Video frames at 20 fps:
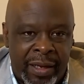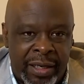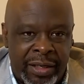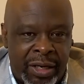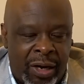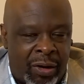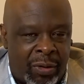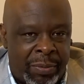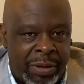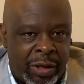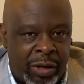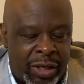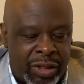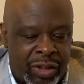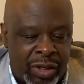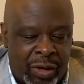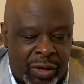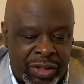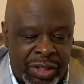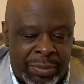No, because
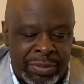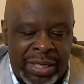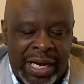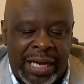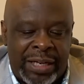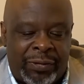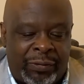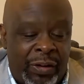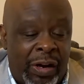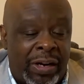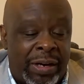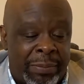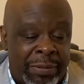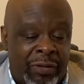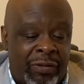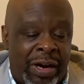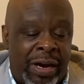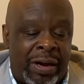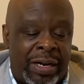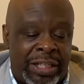you know sometimes fear can be
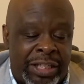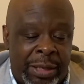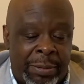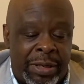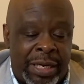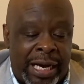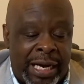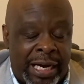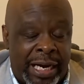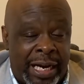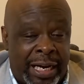very intimidating.